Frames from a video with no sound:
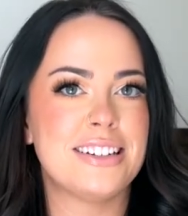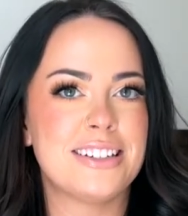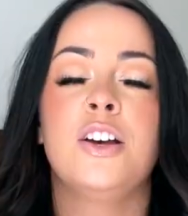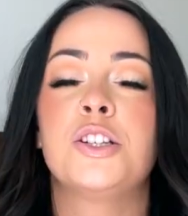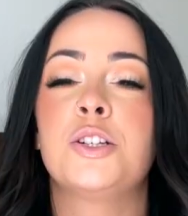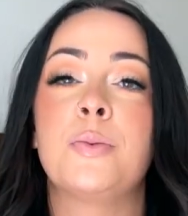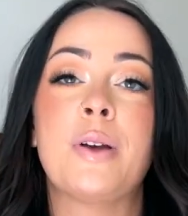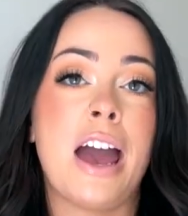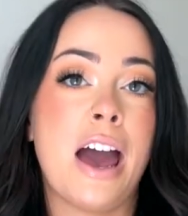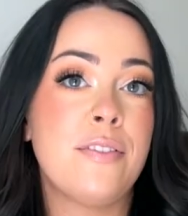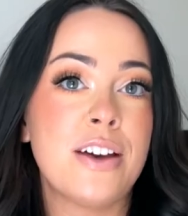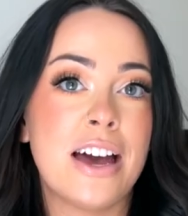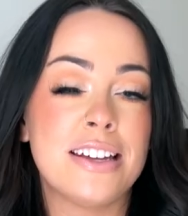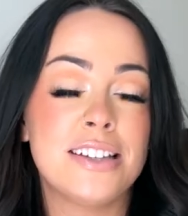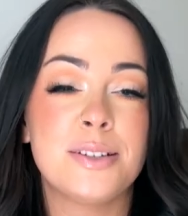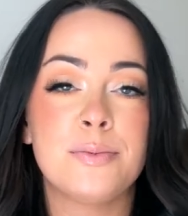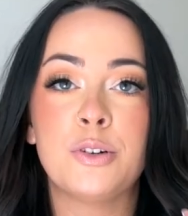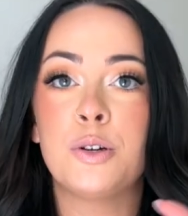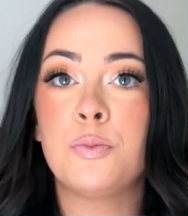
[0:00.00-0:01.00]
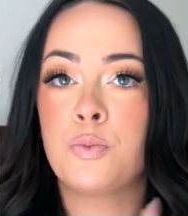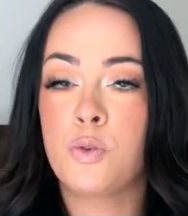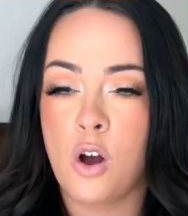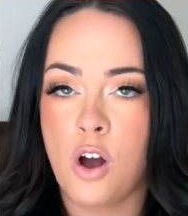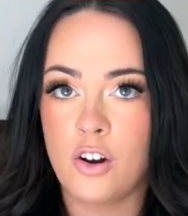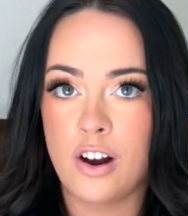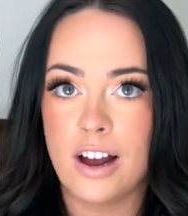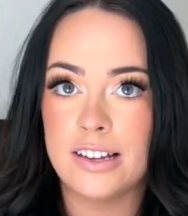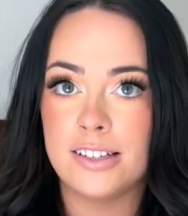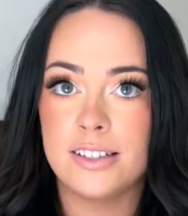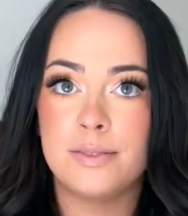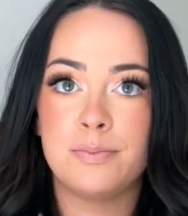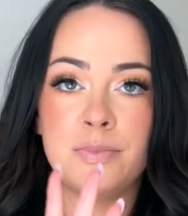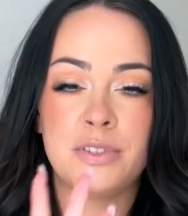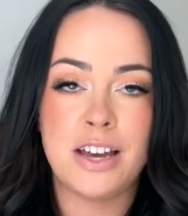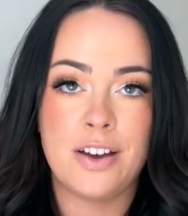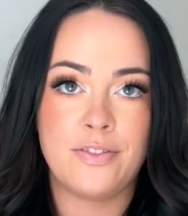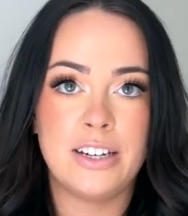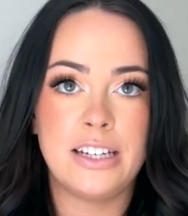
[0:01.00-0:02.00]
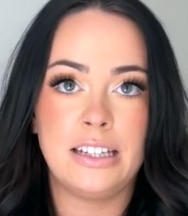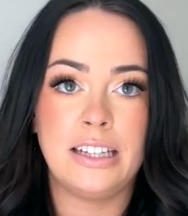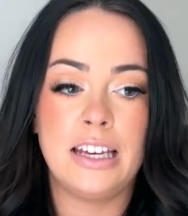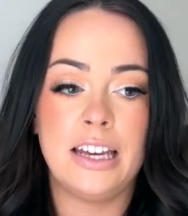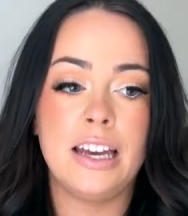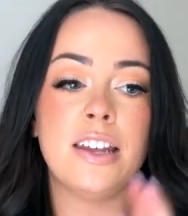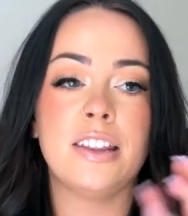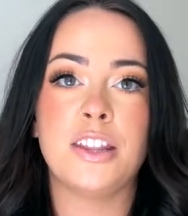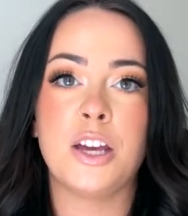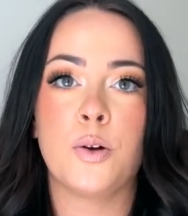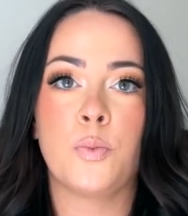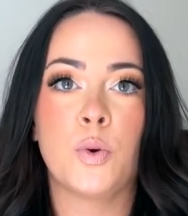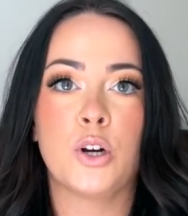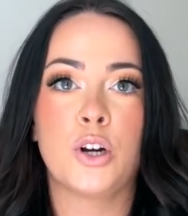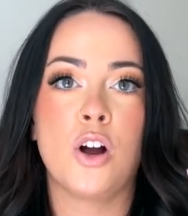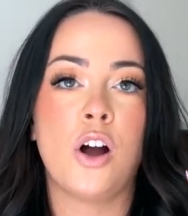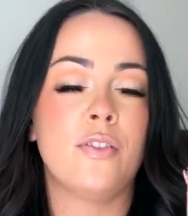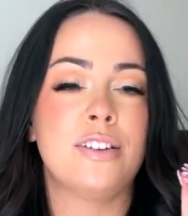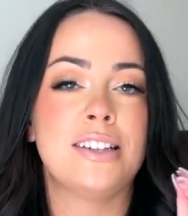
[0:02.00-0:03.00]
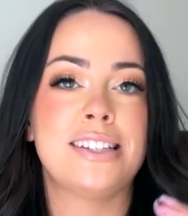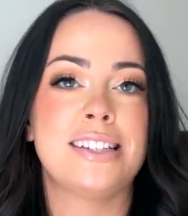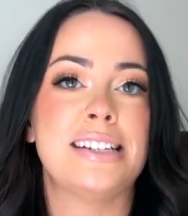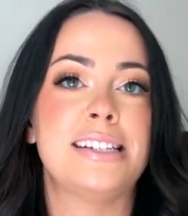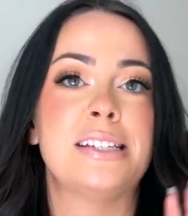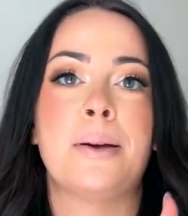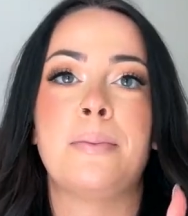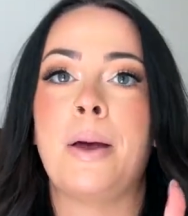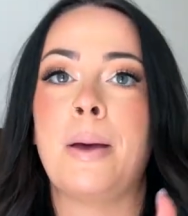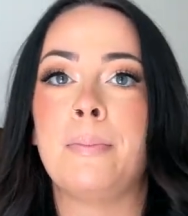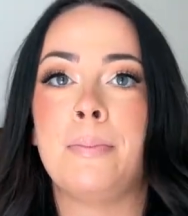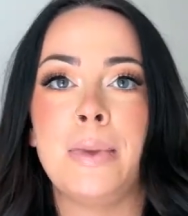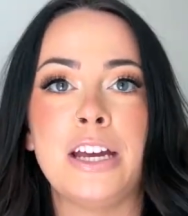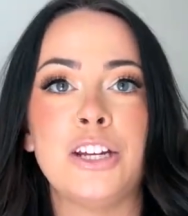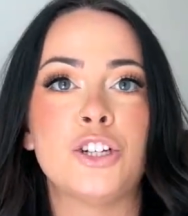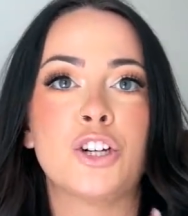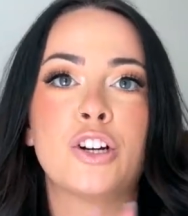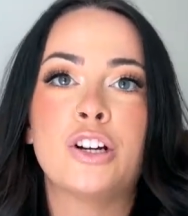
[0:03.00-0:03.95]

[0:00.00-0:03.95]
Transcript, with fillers: So we have had some good progress, definitely. There were obviously some major